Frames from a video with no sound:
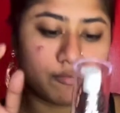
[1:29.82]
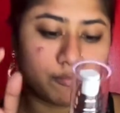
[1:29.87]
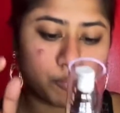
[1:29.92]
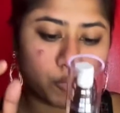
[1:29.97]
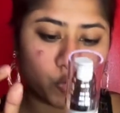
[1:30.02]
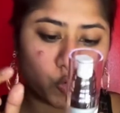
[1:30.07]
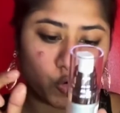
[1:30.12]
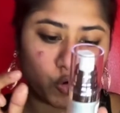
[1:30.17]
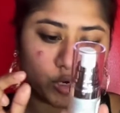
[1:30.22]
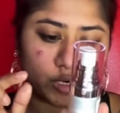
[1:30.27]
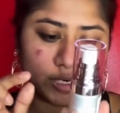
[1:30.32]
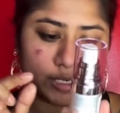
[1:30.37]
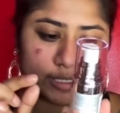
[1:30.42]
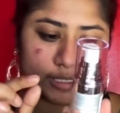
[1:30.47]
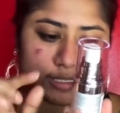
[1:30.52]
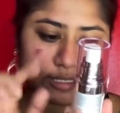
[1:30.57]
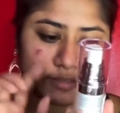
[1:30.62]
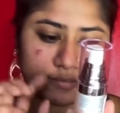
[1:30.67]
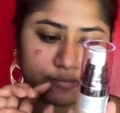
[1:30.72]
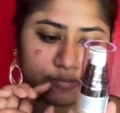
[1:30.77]

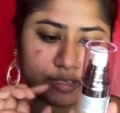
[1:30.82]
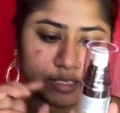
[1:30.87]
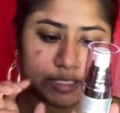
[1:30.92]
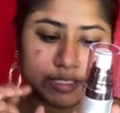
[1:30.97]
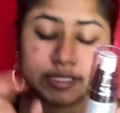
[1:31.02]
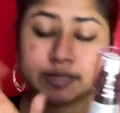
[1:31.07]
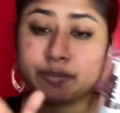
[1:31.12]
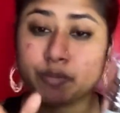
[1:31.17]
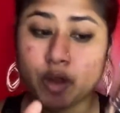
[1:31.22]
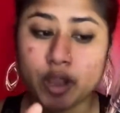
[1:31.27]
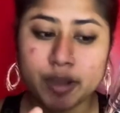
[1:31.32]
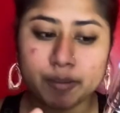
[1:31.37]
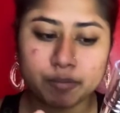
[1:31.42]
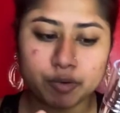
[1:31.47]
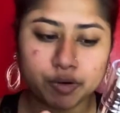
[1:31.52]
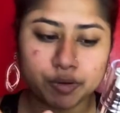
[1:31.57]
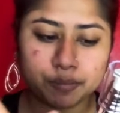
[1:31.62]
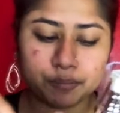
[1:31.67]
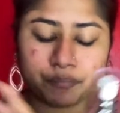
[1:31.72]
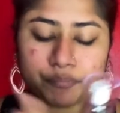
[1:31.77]
Poreless face
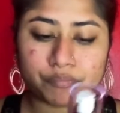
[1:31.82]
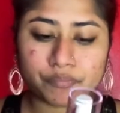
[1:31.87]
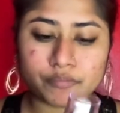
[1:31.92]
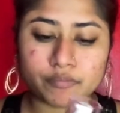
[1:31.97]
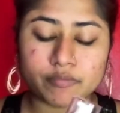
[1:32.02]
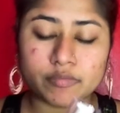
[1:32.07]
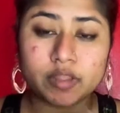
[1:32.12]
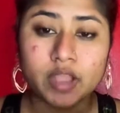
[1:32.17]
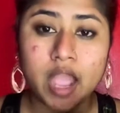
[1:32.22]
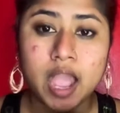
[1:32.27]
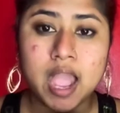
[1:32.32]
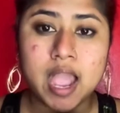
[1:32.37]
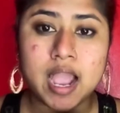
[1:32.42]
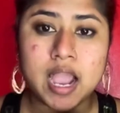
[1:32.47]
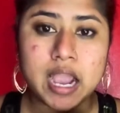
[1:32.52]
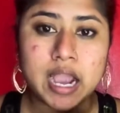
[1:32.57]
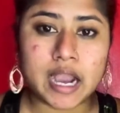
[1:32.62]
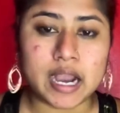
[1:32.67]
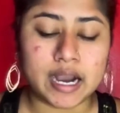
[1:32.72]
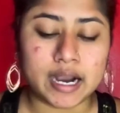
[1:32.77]
primer.
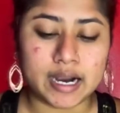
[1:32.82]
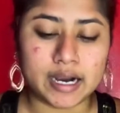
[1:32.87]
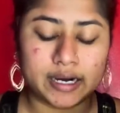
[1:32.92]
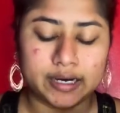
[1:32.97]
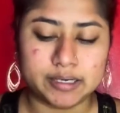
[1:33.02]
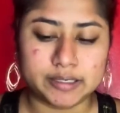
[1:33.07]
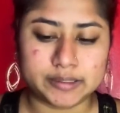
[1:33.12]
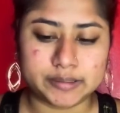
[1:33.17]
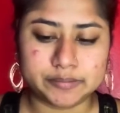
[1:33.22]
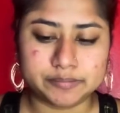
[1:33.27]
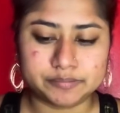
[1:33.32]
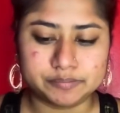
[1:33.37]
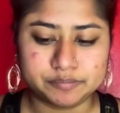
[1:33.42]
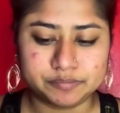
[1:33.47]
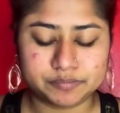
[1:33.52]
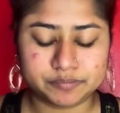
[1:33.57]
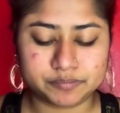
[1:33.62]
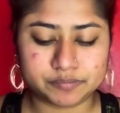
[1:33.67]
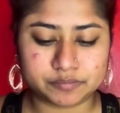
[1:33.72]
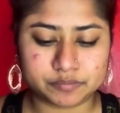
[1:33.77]
I
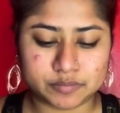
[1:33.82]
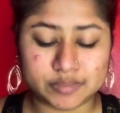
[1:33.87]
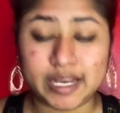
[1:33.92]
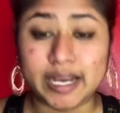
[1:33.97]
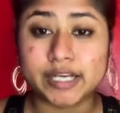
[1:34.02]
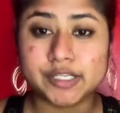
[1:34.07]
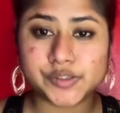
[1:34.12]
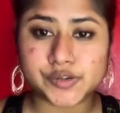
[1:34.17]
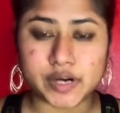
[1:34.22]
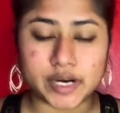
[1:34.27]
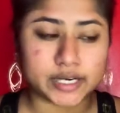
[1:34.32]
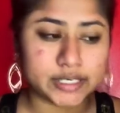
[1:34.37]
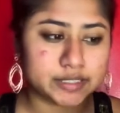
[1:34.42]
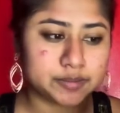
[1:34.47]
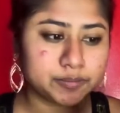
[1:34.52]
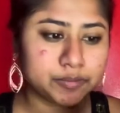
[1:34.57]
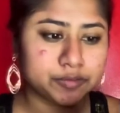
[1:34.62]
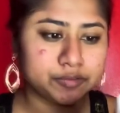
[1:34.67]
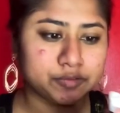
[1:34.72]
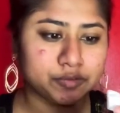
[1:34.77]
tried it
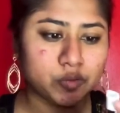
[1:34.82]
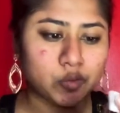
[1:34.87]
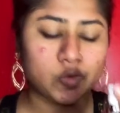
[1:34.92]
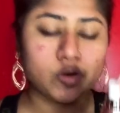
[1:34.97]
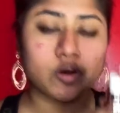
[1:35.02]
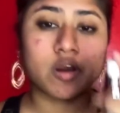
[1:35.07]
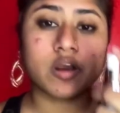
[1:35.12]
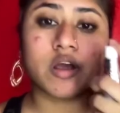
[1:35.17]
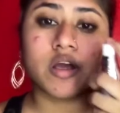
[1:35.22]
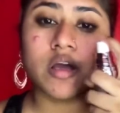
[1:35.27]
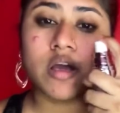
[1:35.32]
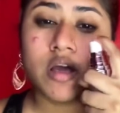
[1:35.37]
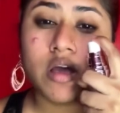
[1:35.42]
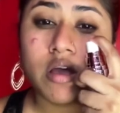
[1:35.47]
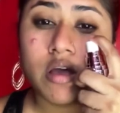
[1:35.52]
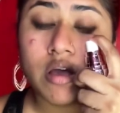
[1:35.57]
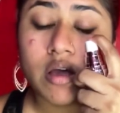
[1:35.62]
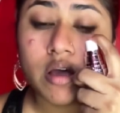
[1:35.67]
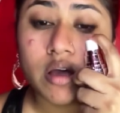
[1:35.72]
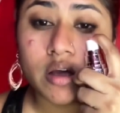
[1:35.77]
before,
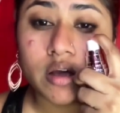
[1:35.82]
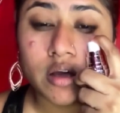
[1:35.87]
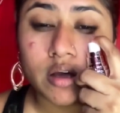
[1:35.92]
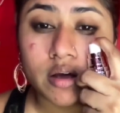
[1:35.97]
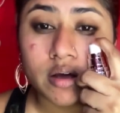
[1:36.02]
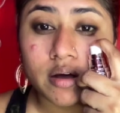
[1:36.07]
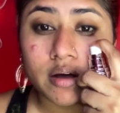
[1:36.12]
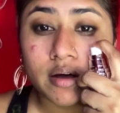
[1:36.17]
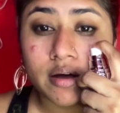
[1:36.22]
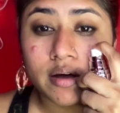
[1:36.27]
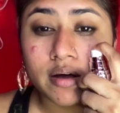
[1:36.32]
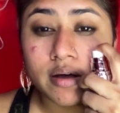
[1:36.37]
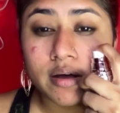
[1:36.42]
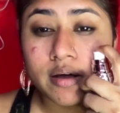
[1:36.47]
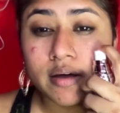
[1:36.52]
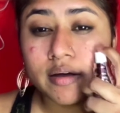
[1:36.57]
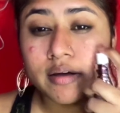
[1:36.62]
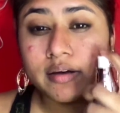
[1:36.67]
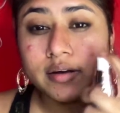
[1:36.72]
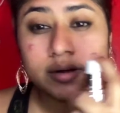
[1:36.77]

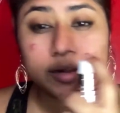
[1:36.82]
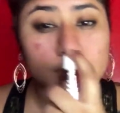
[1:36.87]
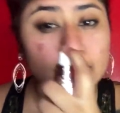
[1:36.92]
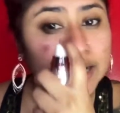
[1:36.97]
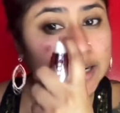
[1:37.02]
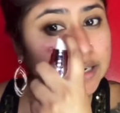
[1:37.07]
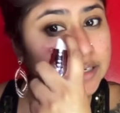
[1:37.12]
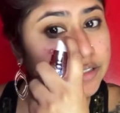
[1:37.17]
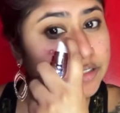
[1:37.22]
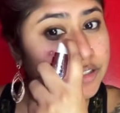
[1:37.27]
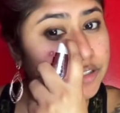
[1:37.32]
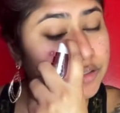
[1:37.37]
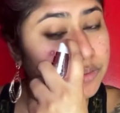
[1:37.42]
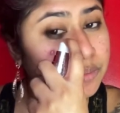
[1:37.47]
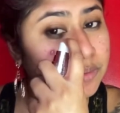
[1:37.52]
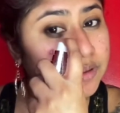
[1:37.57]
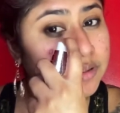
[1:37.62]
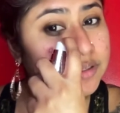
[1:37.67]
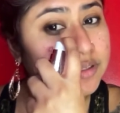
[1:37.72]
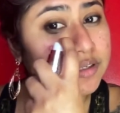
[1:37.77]
and I just
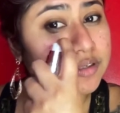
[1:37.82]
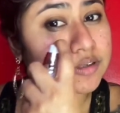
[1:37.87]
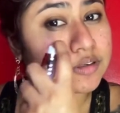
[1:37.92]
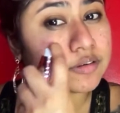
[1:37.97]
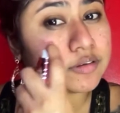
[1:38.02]
want to